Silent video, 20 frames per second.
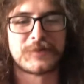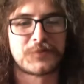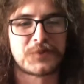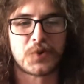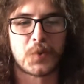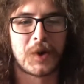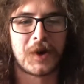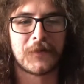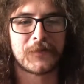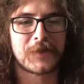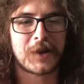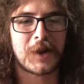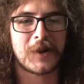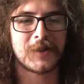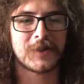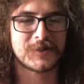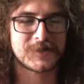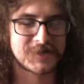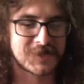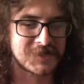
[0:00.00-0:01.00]

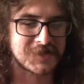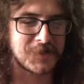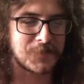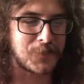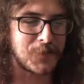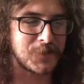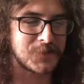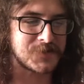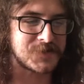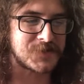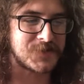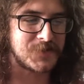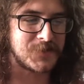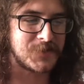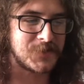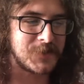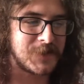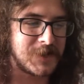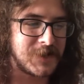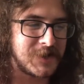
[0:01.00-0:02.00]
$12 as opposed to
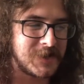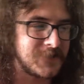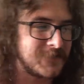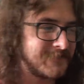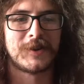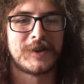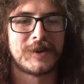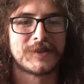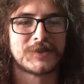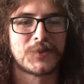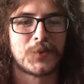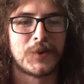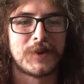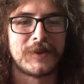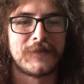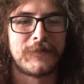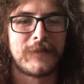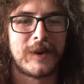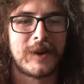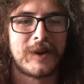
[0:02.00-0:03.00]

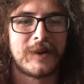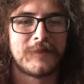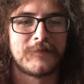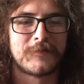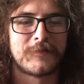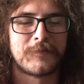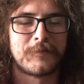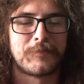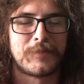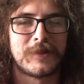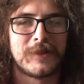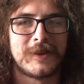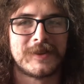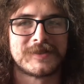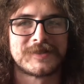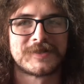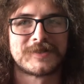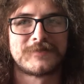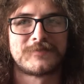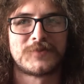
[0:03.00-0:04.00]
$25
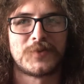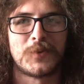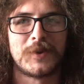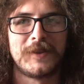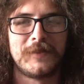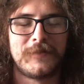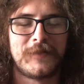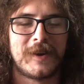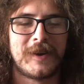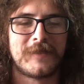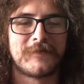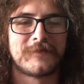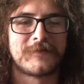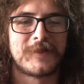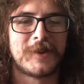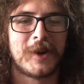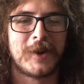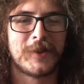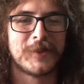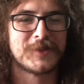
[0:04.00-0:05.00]
plus
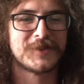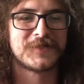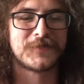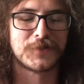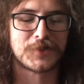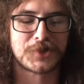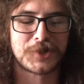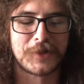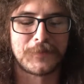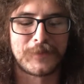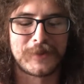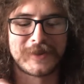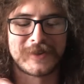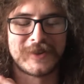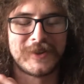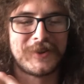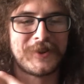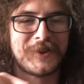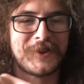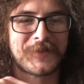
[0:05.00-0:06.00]
$25 for shipping.
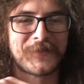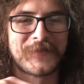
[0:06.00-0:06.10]
You know,